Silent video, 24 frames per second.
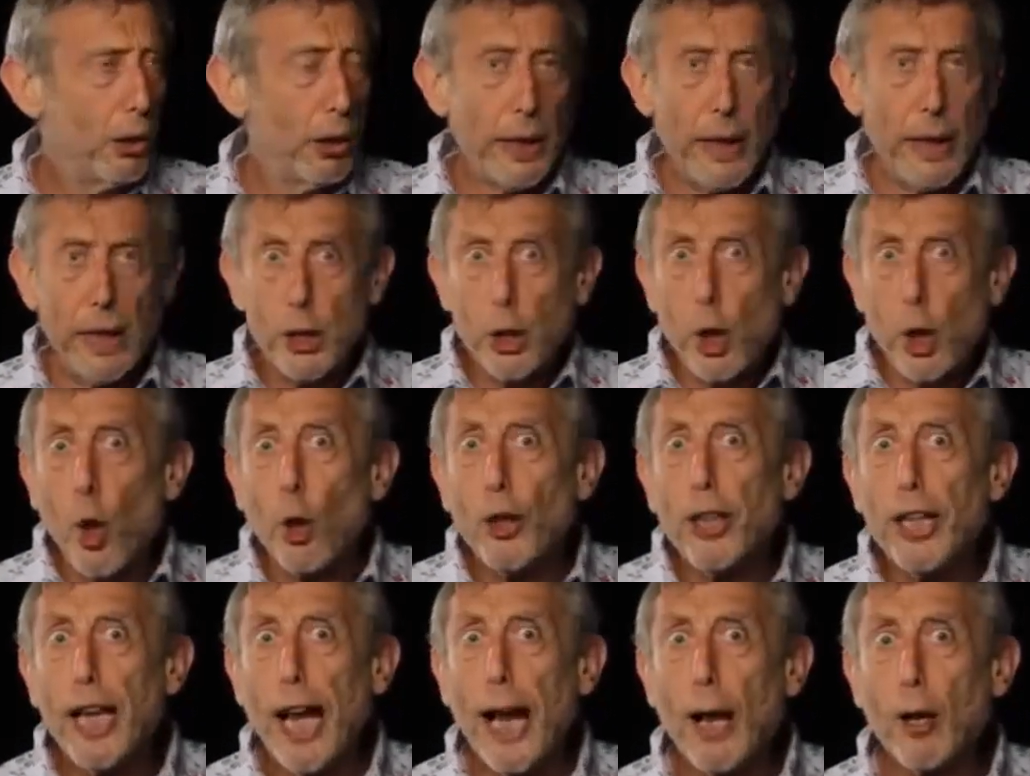He's got
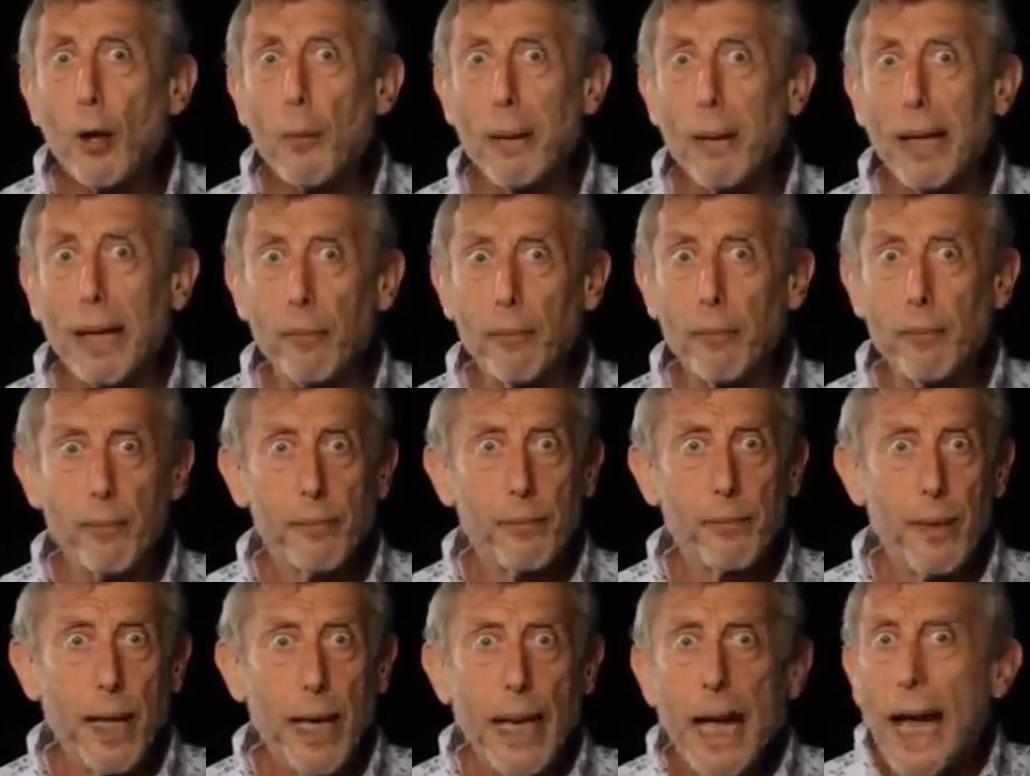it out of me.
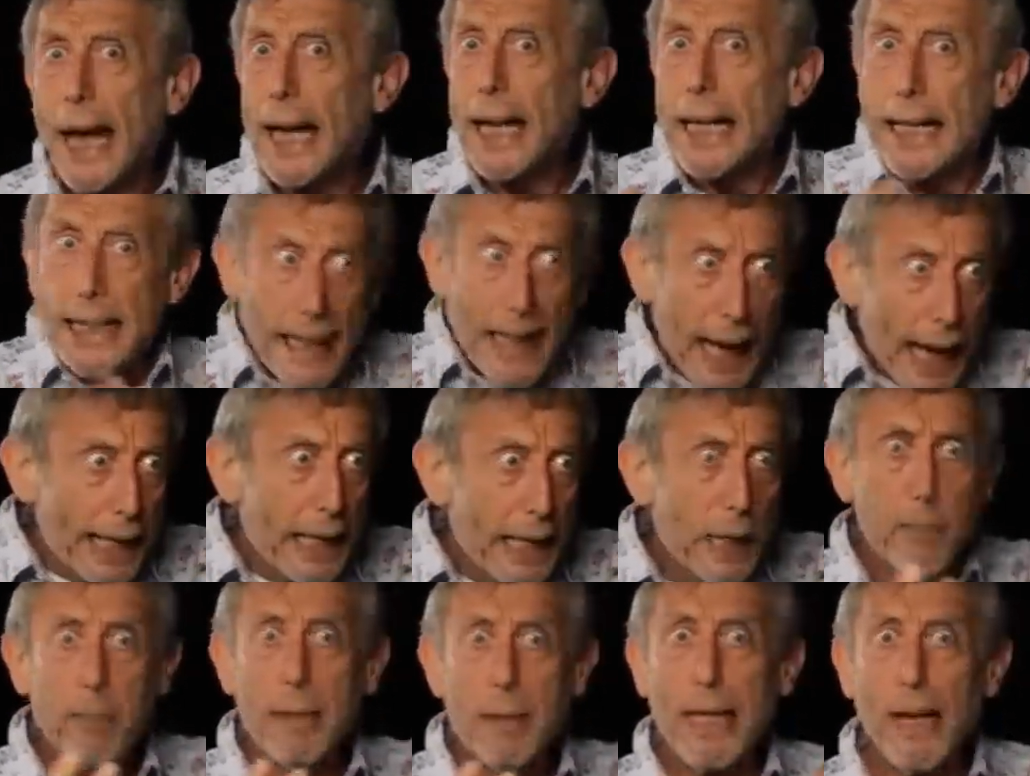He's
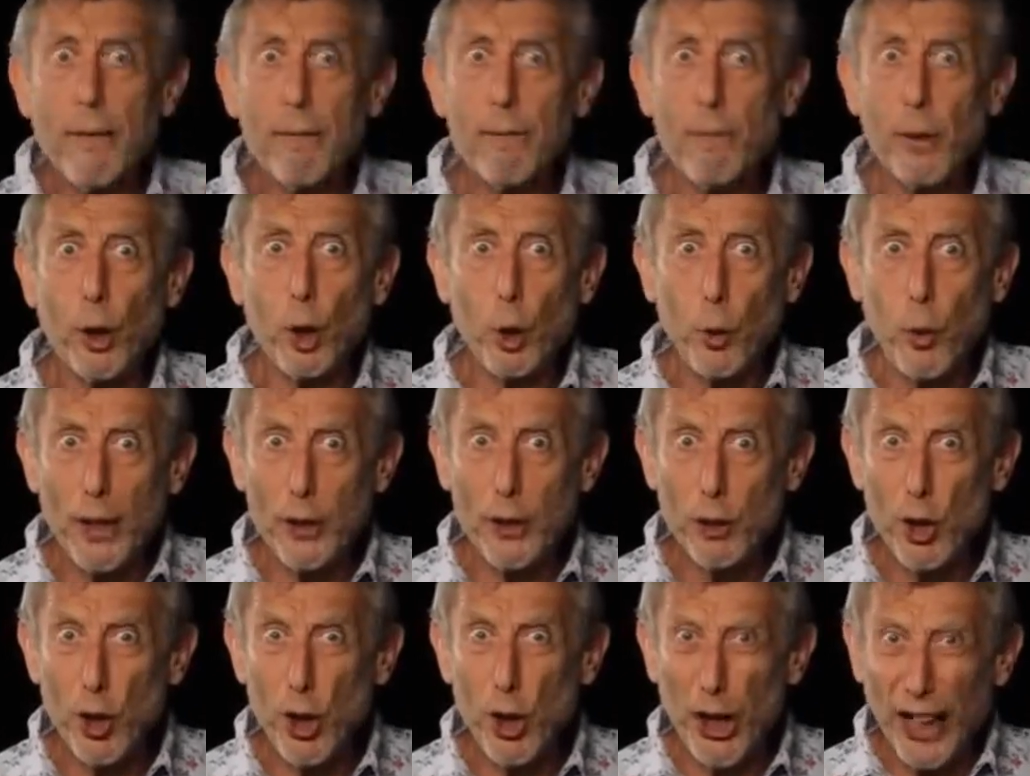taken me in for
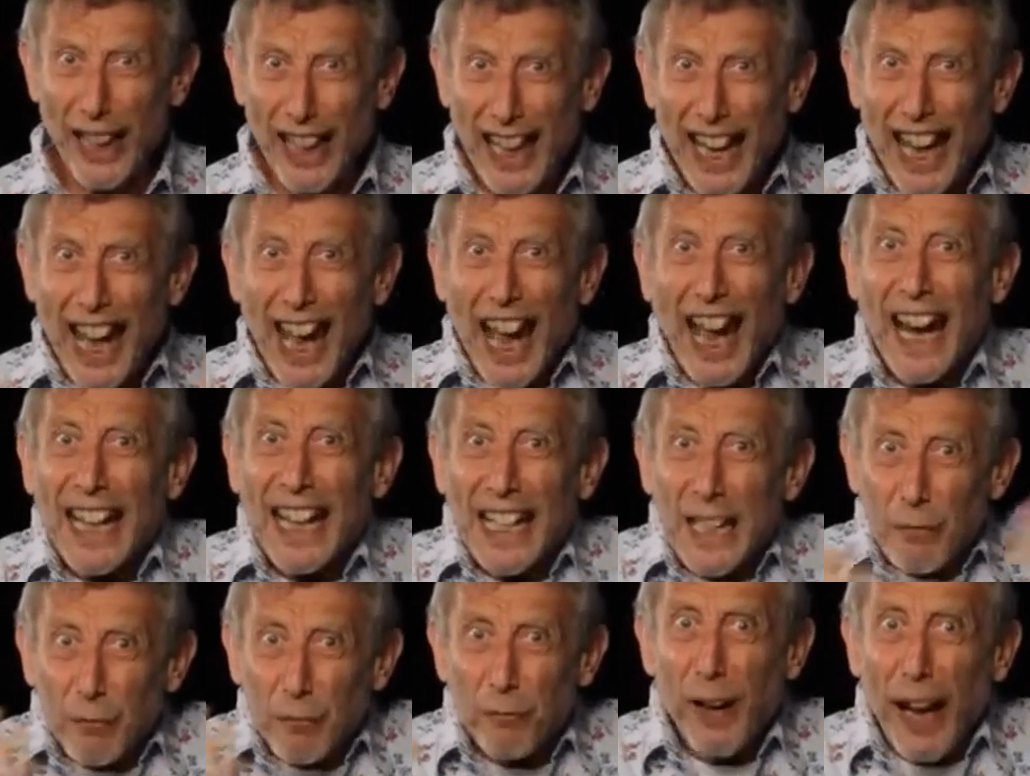questioning and
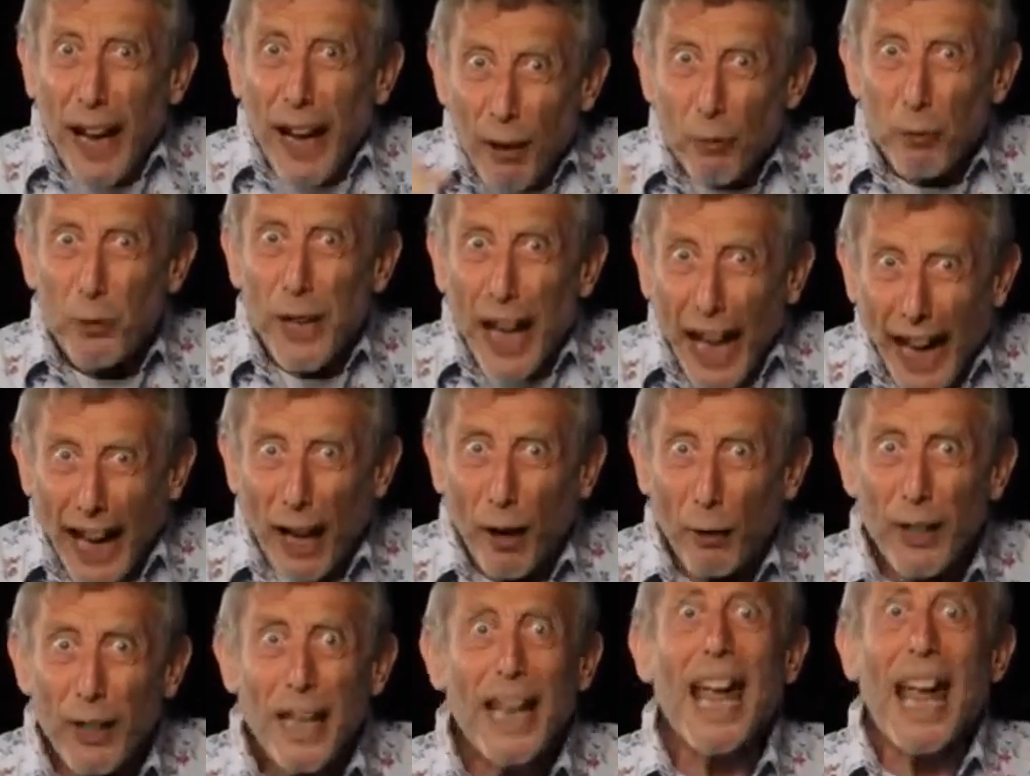he's found
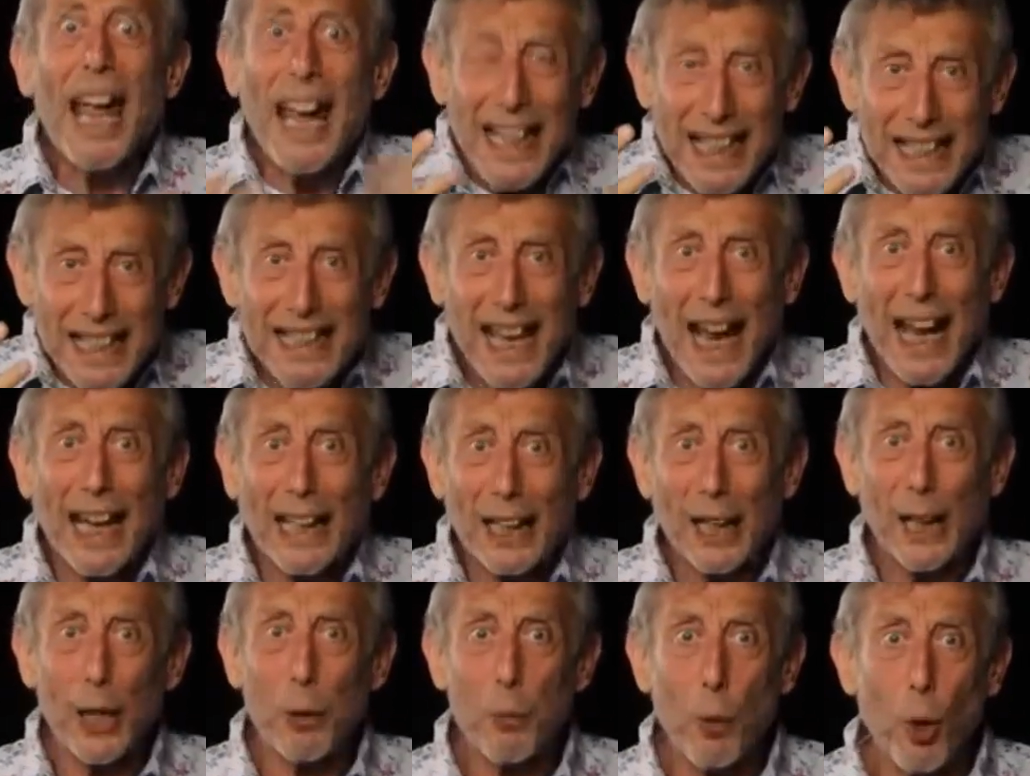out
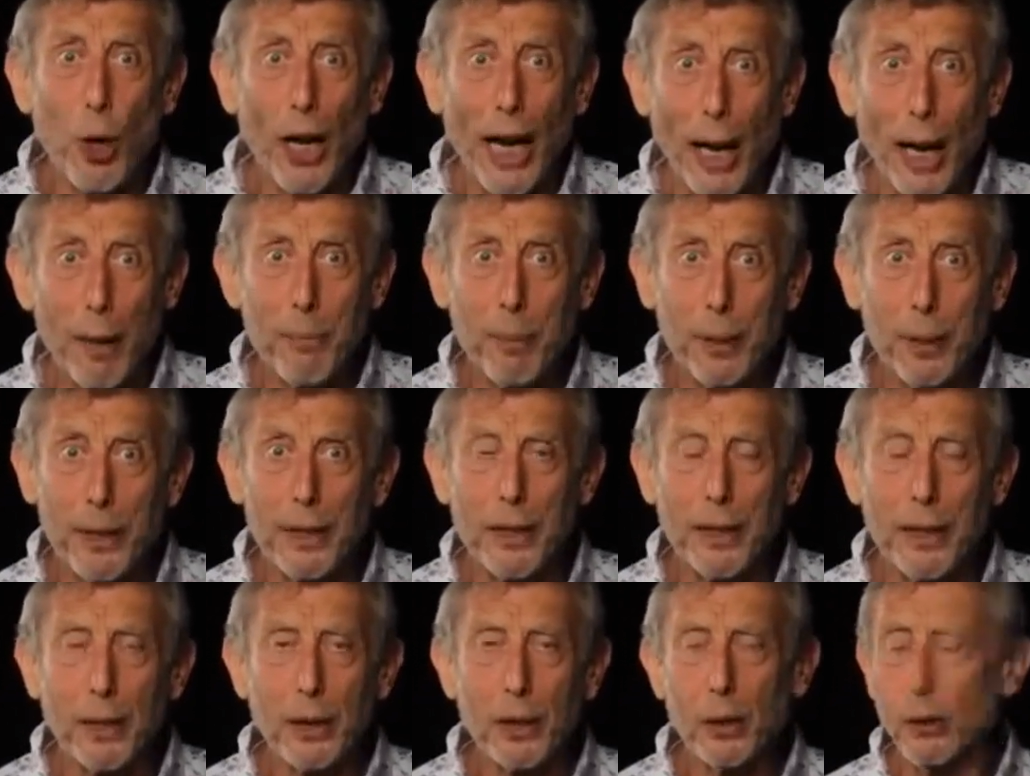exactly what
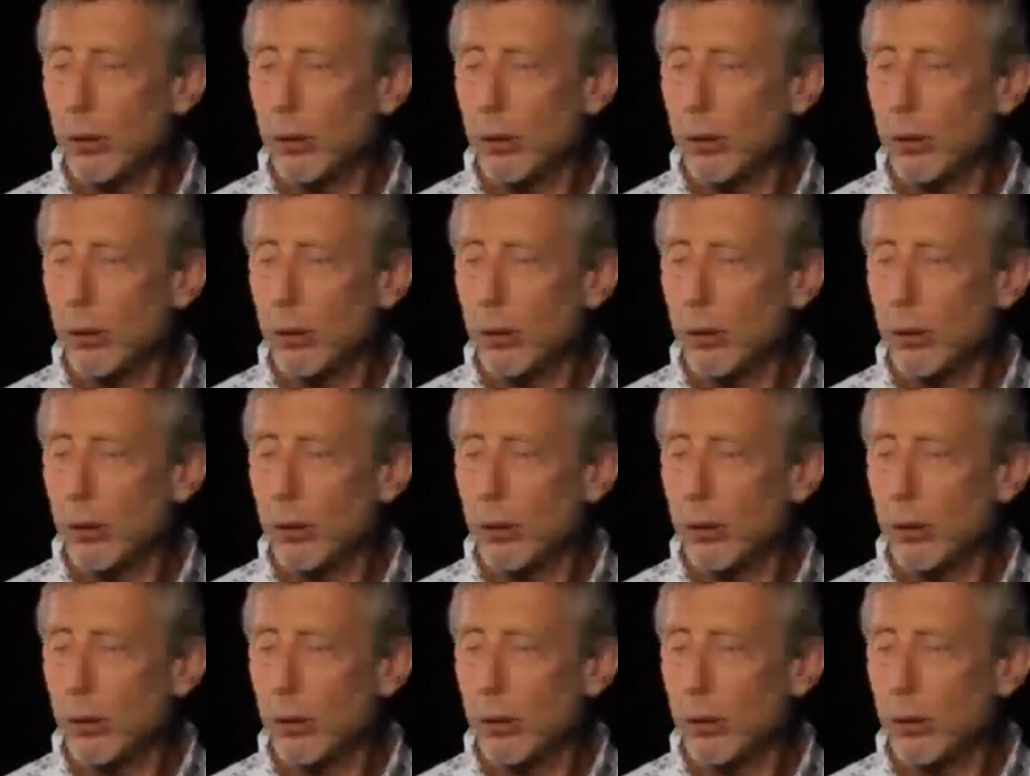happened.